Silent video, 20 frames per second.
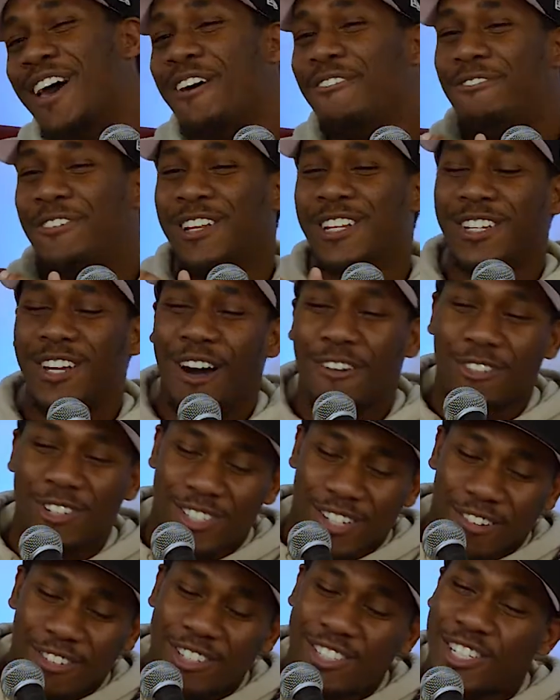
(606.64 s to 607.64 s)
Philadelphia
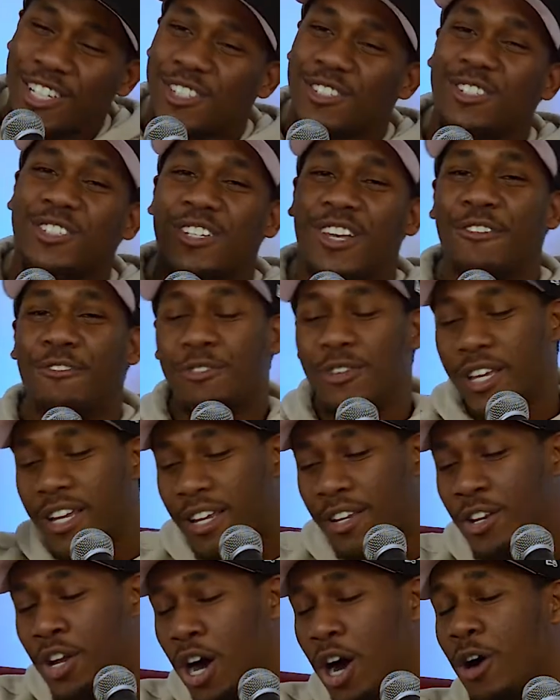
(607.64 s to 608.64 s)
76ers, if you
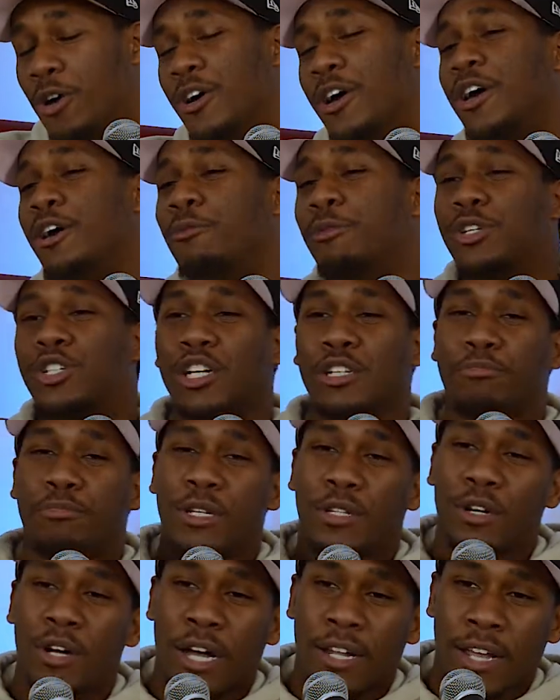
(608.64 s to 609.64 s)
didn't know, we just beat
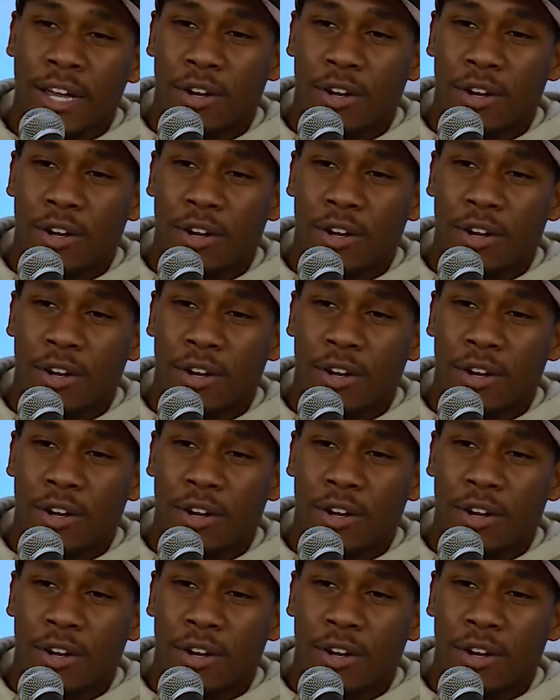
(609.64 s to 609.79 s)
the Atlanta